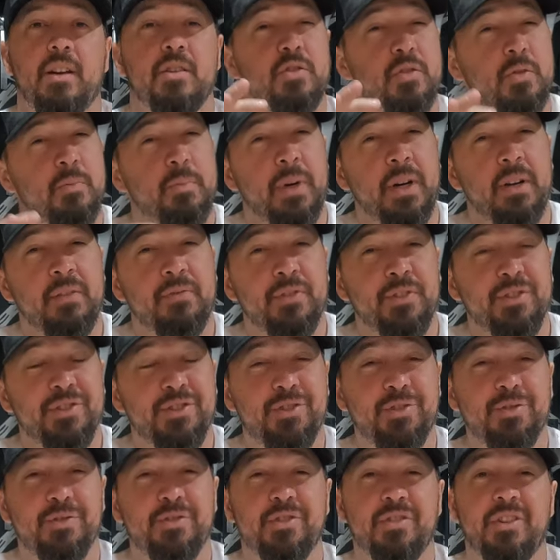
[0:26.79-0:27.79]
So barefoot
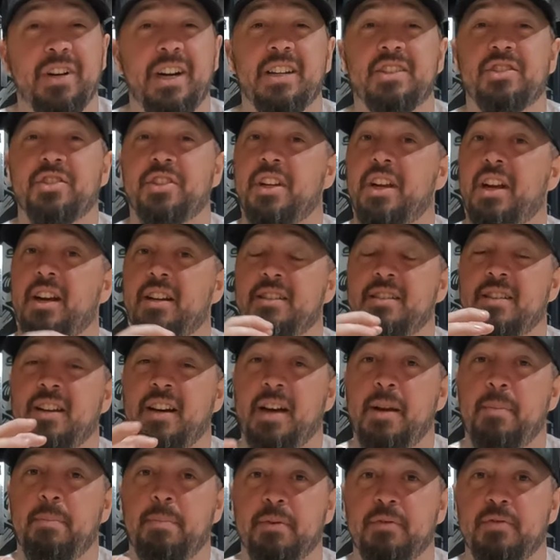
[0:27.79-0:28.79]
shoes are actually a
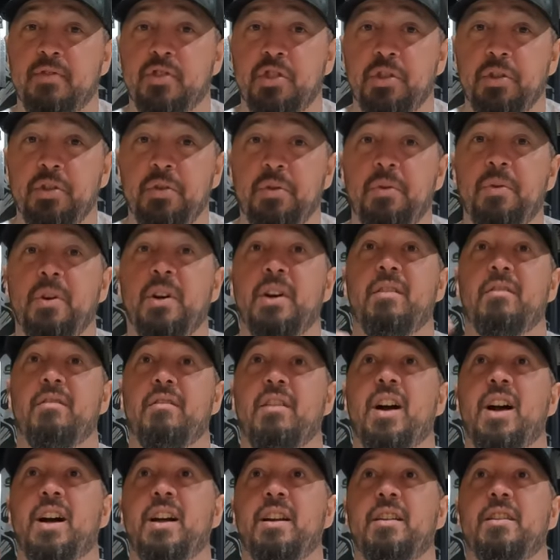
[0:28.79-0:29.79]
type of shoe,
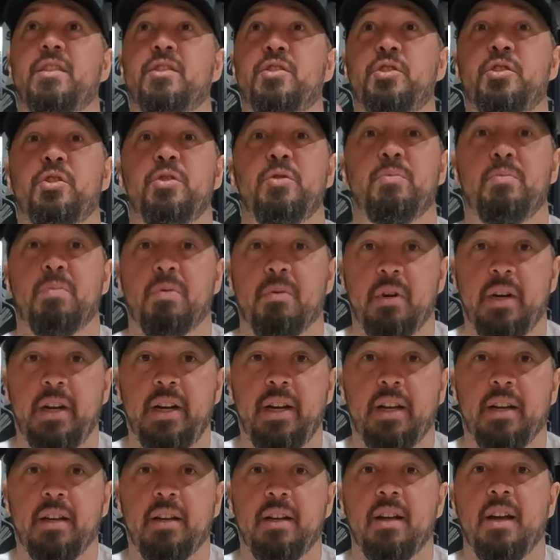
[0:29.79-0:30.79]
not a shoe
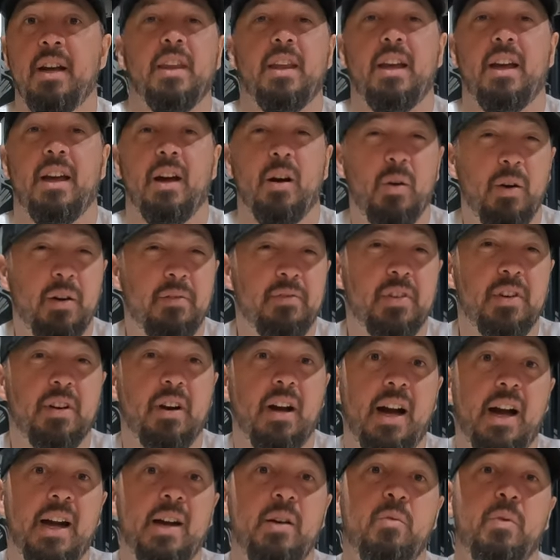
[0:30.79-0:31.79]
brand. However,
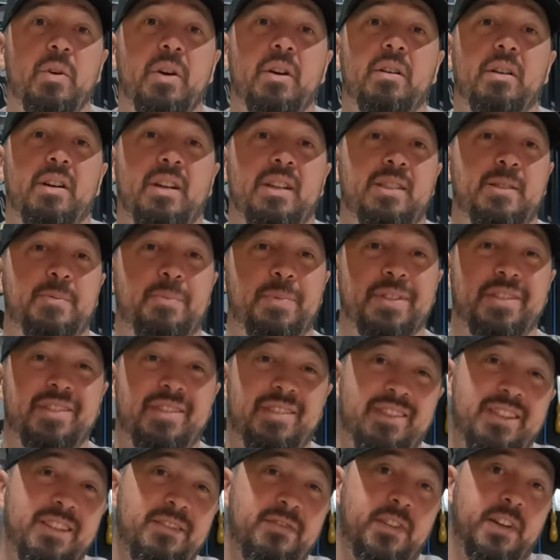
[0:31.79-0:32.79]
I wear a
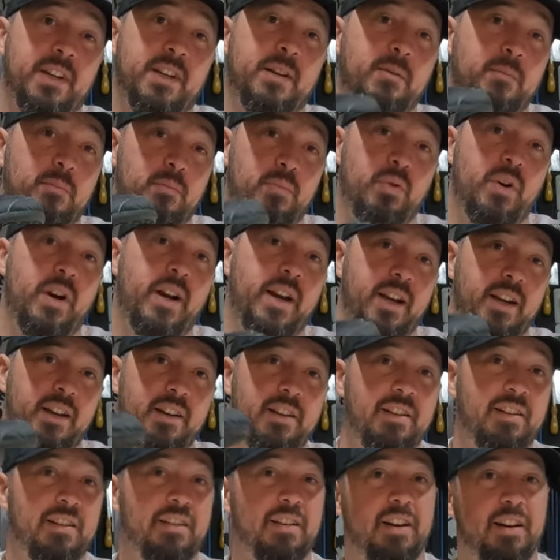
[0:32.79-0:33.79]
specific
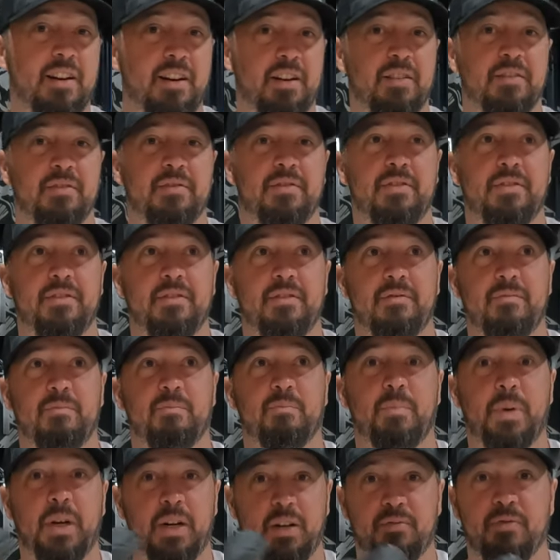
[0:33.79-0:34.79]
brand of
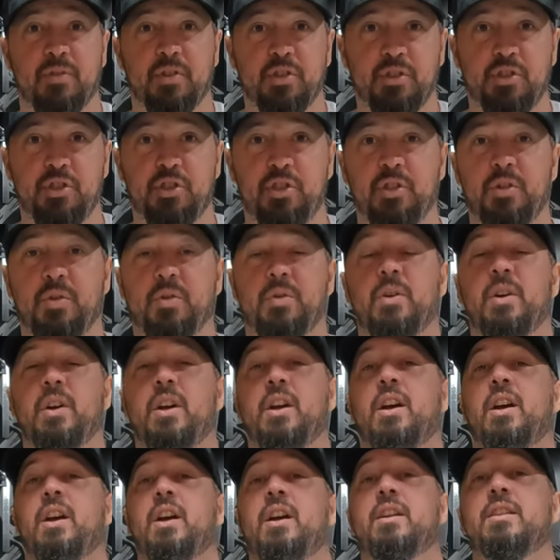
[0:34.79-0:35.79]
barefoot shoe,
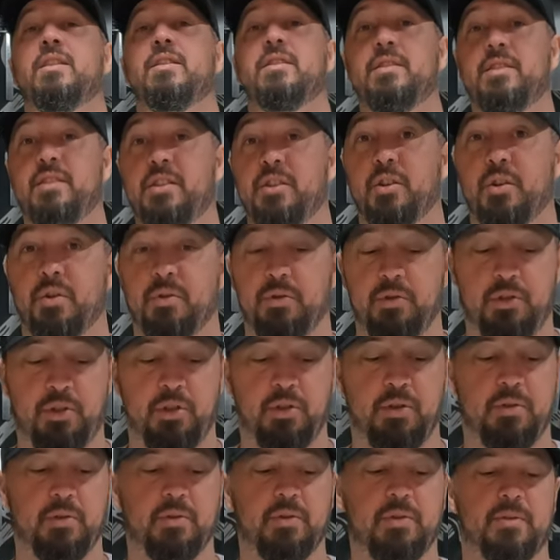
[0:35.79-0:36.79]
Zero
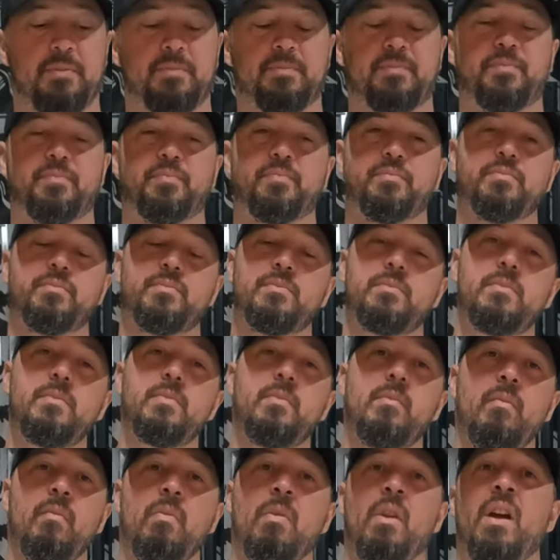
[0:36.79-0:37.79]
Shoe.
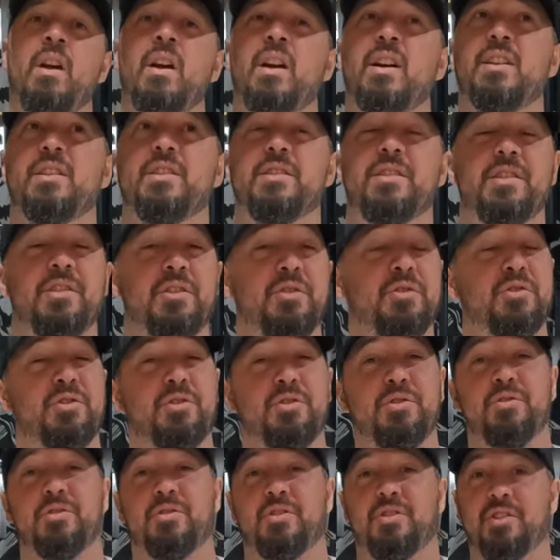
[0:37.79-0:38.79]
Zero
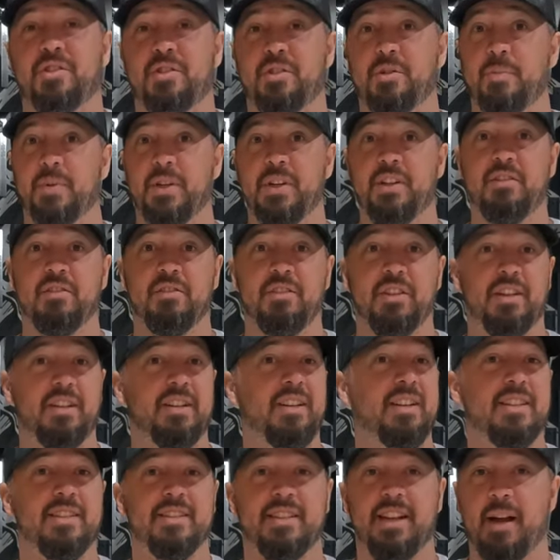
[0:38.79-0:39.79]
Shoes, just to be clear,
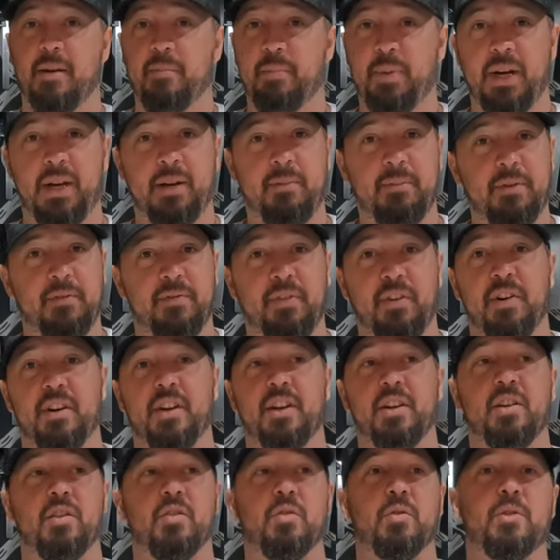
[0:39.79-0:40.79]
has not paid me for
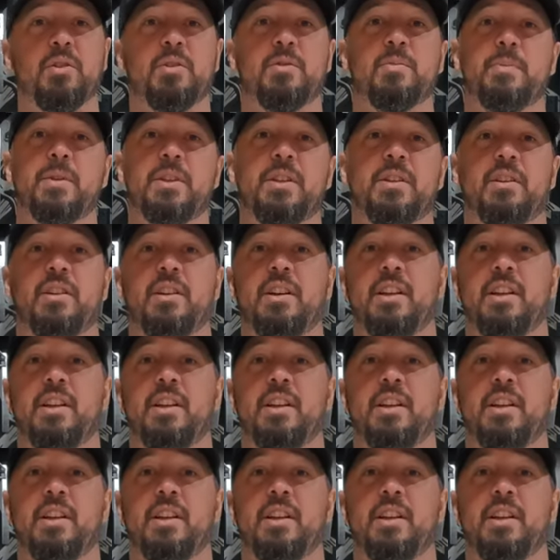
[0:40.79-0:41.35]
any endorsement or